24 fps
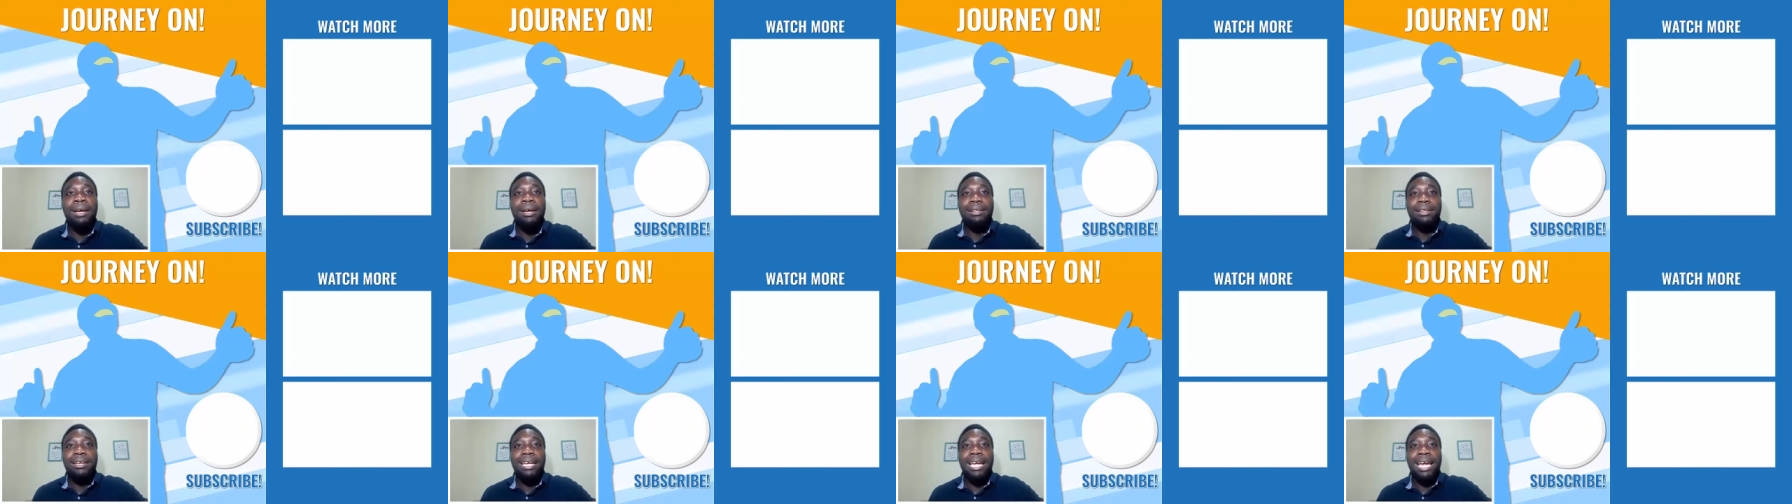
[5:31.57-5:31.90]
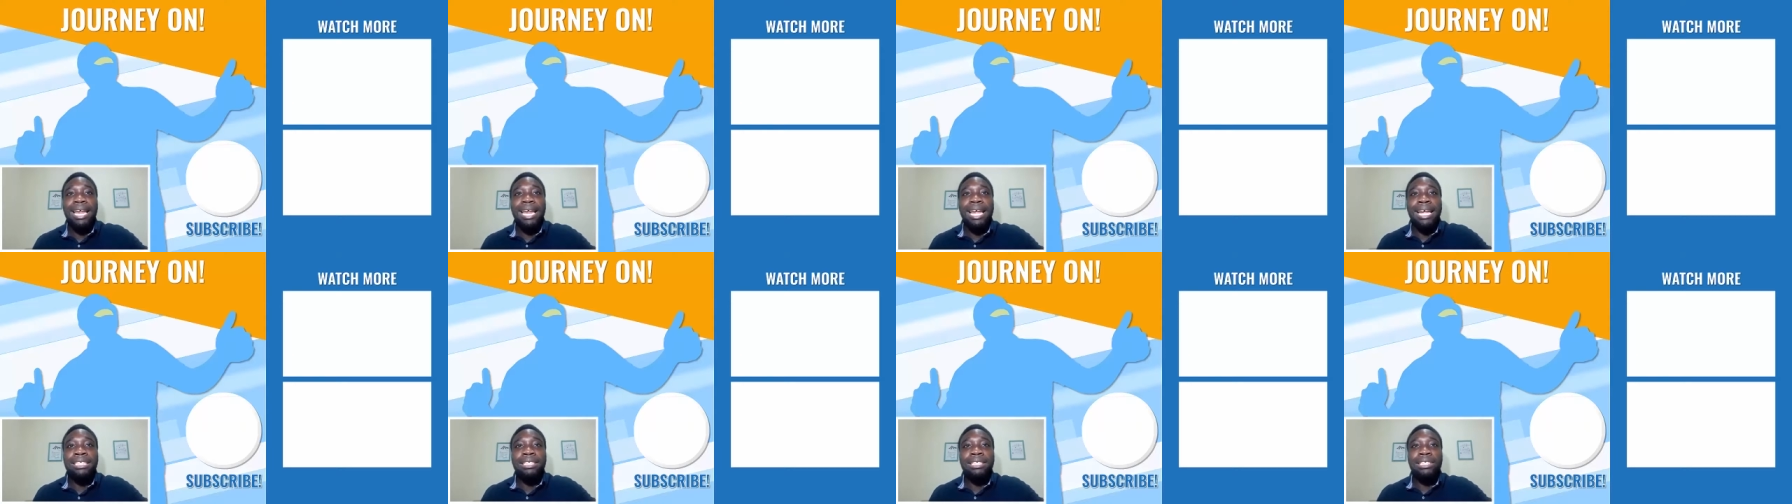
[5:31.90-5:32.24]
to
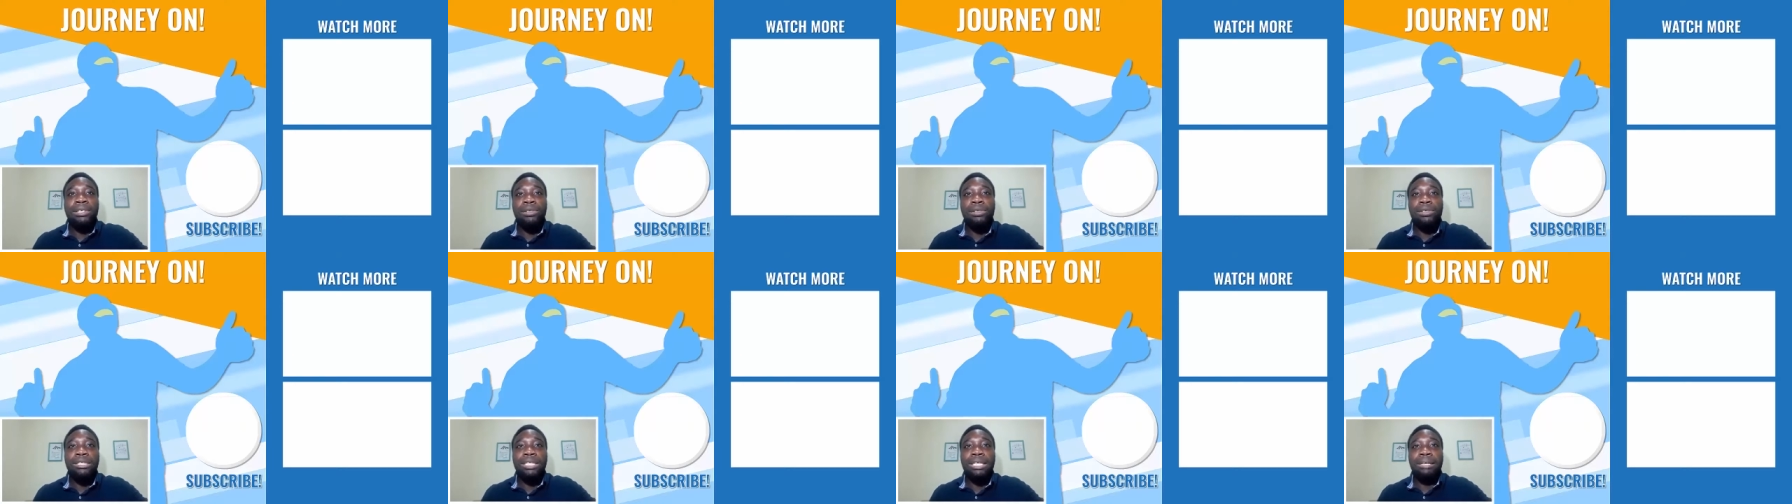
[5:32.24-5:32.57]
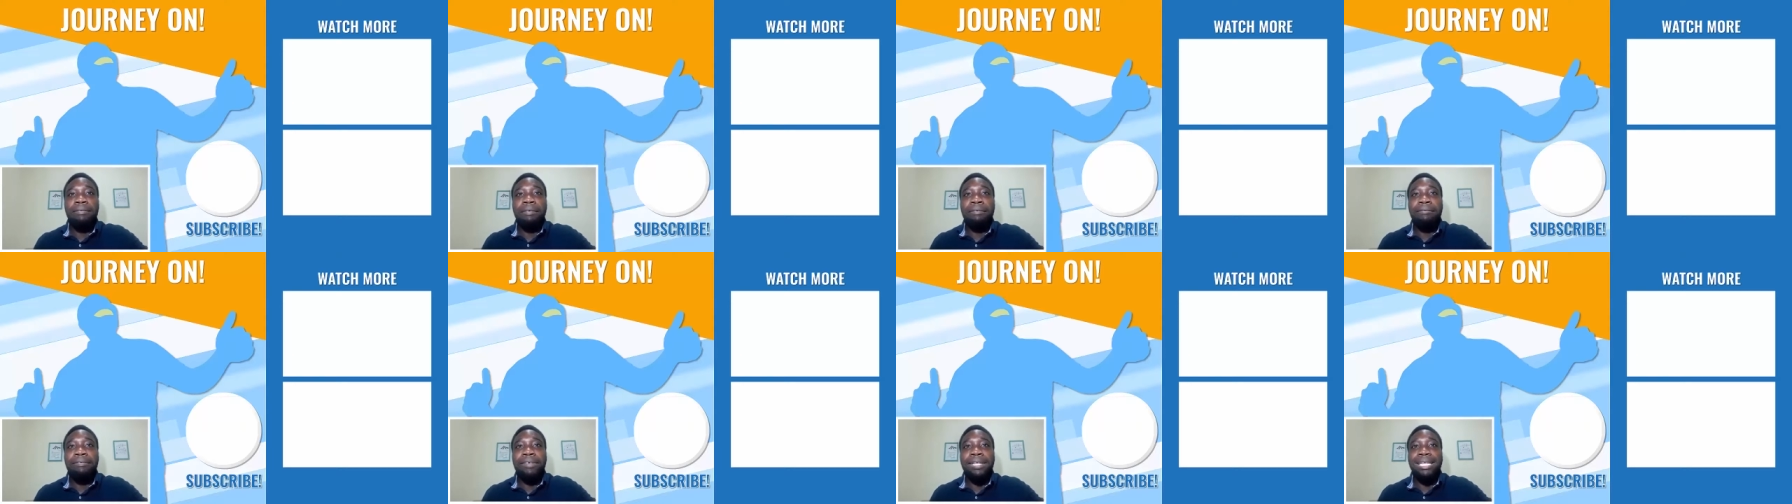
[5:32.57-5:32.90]
get
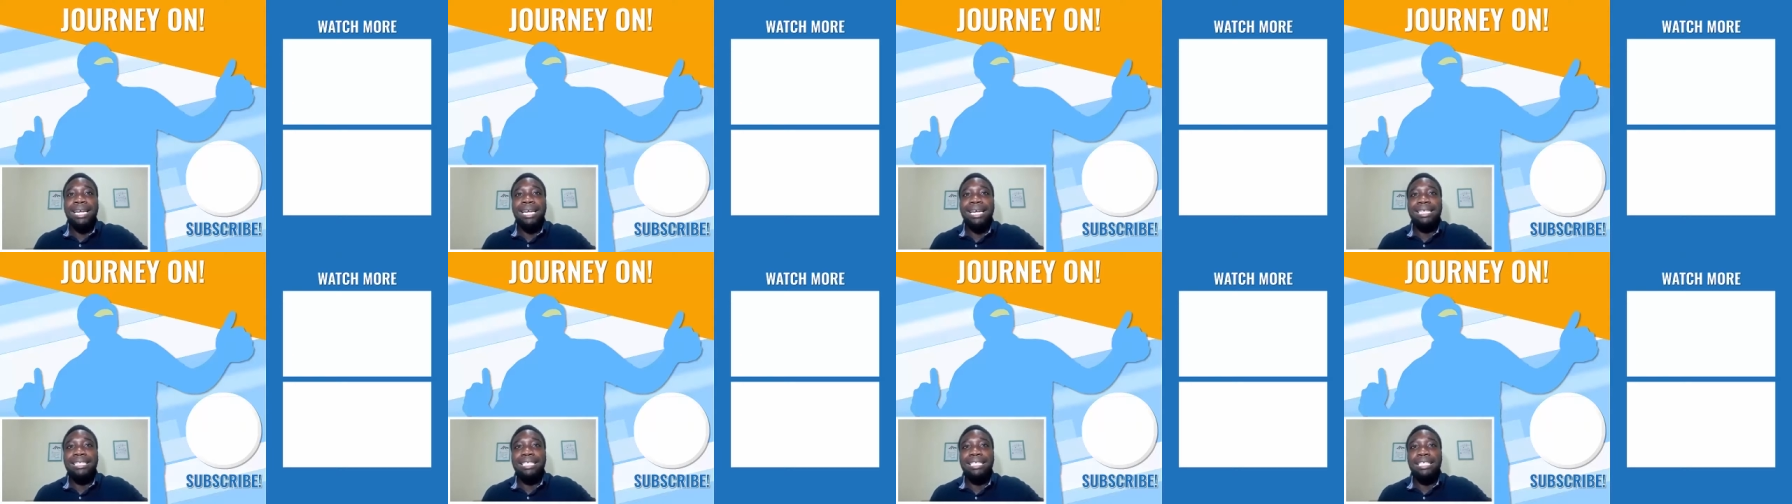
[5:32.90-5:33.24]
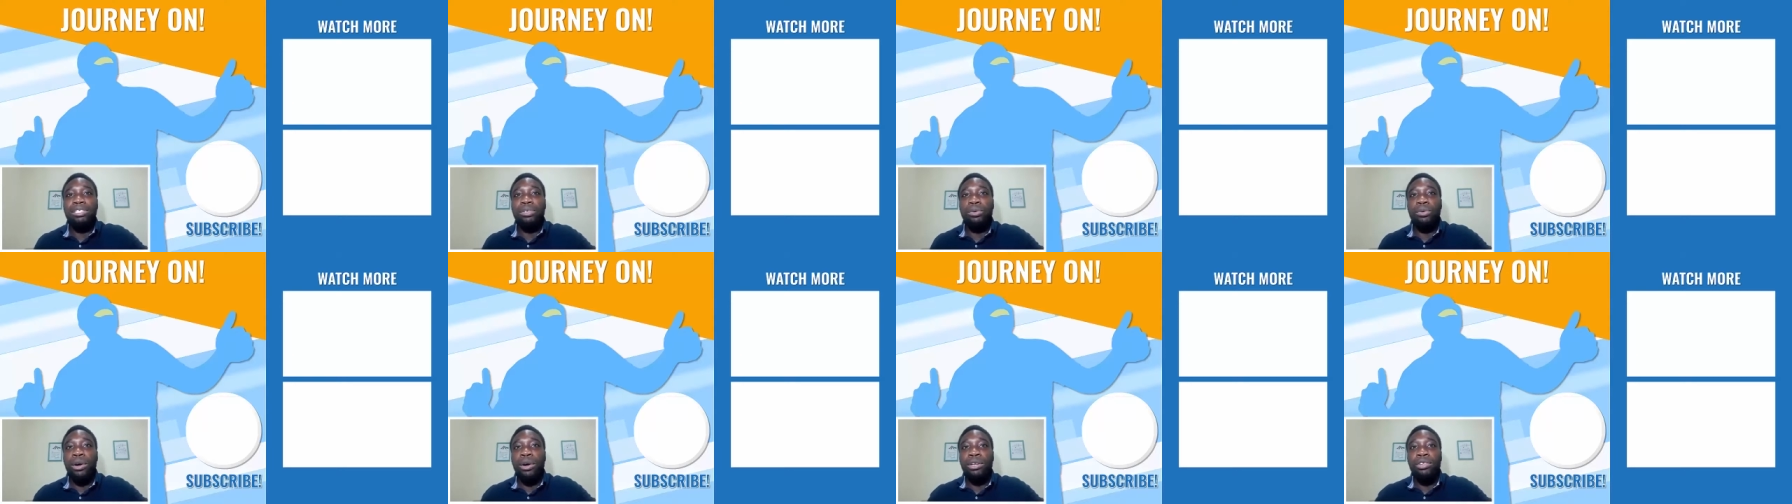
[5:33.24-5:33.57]
exclusive
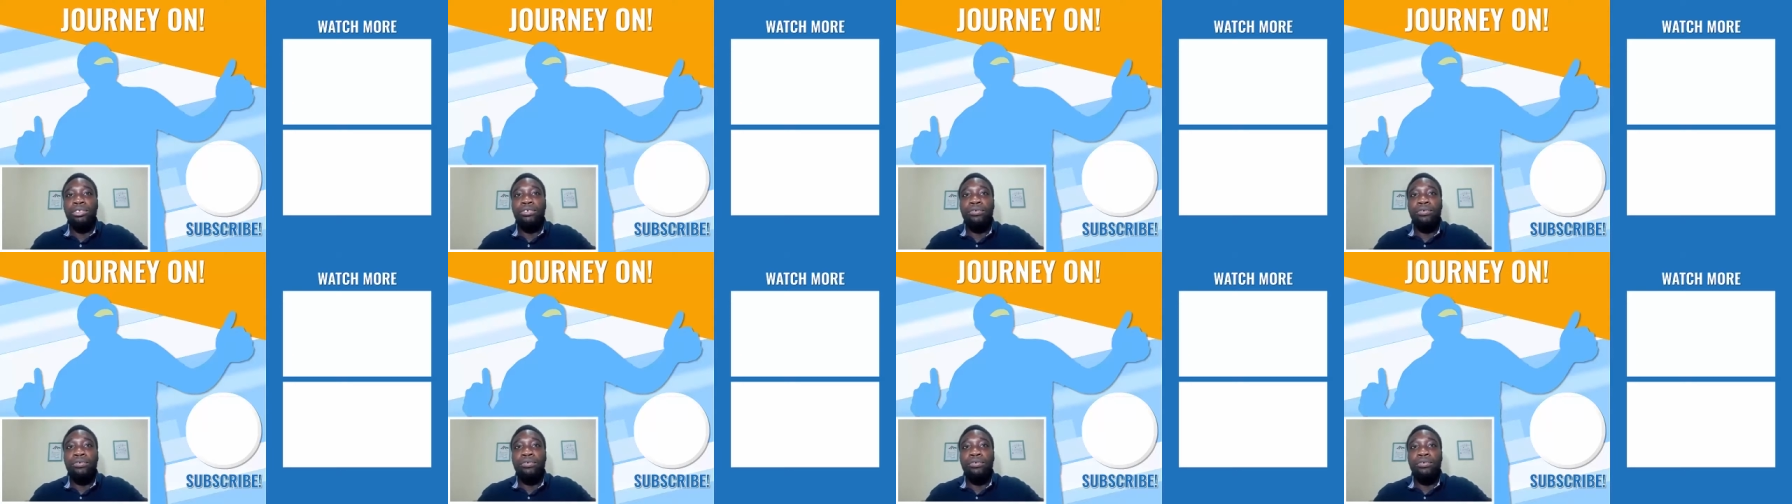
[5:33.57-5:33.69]
invitation to our